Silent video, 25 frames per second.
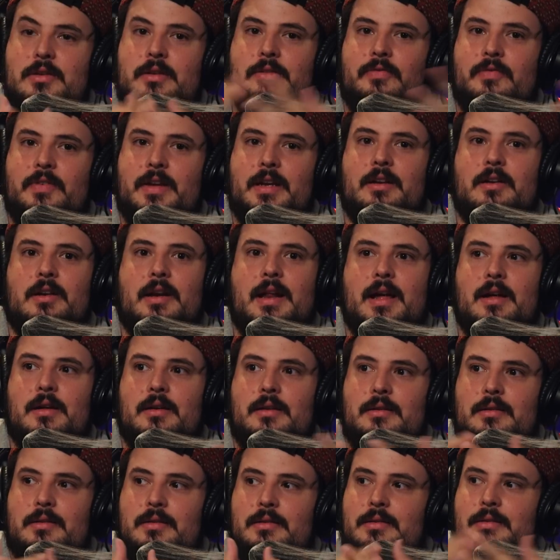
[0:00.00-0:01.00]
as... and figured it
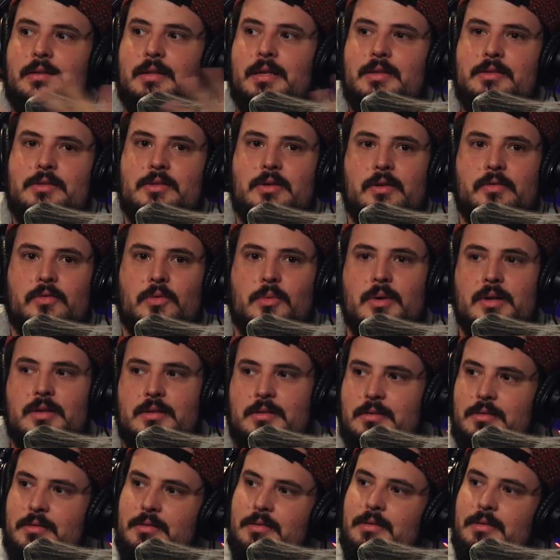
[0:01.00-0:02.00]
out. It's two different words.